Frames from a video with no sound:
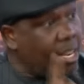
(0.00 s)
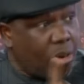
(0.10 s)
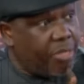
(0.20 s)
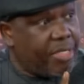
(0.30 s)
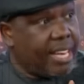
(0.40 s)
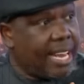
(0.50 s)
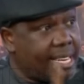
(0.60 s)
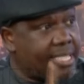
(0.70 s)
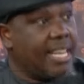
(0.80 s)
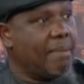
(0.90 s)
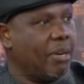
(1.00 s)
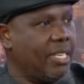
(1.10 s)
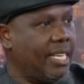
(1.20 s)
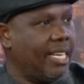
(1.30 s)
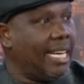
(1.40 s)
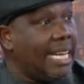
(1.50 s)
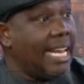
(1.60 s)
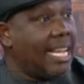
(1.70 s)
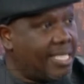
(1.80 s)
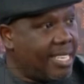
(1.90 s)
I don't think there is anybody
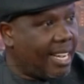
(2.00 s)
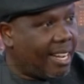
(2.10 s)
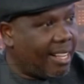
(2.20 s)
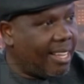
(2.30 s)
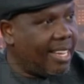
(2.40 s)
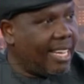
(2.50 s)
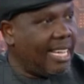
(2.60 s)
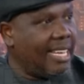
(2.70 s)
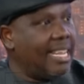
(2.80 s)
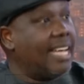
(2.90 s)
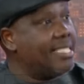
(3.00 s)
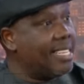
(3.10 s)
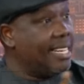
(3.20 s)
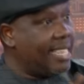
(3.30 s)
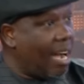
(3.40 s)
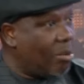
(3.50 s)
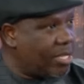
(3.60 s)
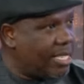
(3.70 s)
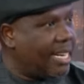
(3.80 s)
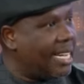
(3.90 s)
in Nigeria that is in
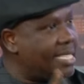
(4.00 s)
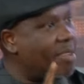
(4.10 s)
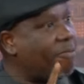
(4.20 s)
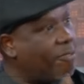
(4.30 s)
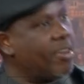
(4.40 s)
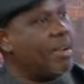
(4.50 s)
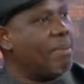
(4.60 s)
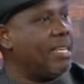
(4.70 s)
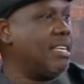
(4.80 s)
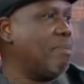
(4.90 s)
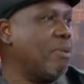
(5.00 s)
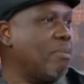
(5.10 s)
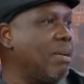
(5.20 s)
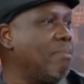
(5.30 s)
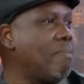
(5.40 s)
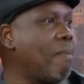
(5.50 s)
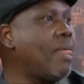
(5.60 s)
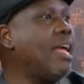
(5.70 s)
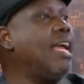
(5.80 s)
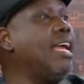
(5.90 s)
doubt that there is a fundamental problem
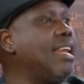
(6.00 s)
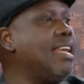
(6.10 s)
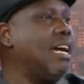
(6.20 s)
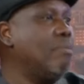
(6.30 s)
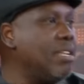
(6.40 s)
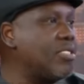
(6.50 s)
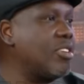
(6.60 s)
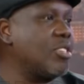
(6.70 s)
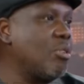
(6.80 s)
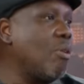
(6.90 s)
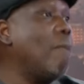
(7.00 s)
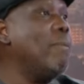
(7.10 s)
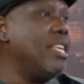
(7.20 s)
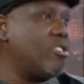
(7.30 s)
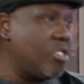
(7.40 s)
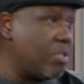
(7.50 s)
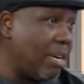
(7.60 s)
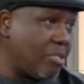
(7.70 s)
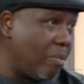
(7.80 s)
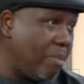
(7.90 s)
in the administration of
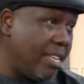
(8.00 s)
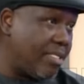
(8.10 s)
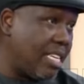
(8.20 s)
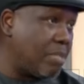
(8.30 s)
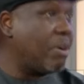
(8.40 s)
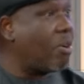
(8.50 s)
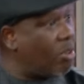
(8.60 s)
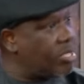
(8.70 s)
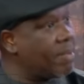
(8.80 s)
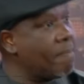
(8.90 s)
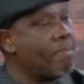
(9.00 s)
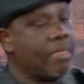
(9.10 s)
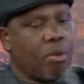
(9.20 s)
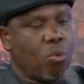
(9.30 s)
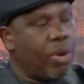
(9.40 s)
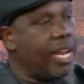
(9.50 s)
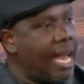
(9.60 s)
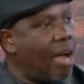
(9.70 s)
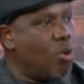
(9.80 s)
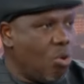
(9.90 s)
ministries by some ministers, because
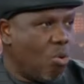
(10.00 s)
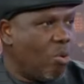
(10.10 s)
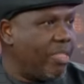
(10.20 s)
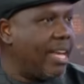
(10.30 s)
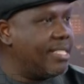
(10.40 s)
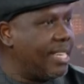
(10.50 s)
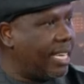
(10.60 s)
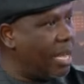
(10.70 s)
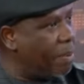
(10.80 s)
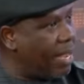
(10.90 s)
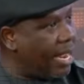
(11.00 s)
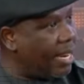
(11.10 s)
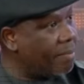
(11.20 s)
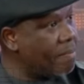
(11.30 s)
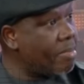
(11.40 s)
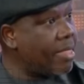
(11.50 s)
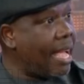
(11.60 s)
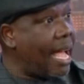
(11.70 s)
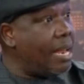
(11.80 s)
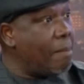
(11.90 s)
we now know there is a KPI
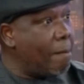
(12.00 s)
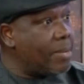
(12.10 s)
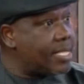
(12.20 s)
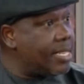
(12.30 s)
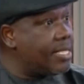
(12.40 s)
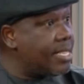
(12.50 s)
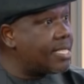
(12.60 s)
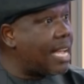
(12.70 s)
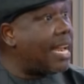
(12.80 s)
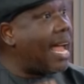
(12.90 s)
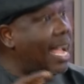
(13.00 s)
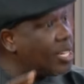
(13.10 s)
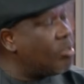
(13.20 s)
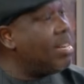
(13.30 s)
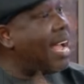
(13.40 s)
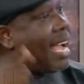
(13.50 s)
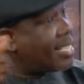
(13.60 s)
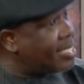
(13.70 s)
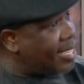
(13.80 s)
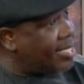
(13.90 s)
and citizens can actually
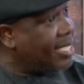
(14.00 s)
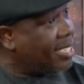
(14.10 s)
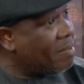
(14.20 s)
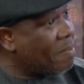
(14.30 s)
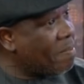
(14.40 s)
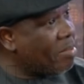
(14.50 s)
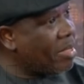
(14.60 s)
access it.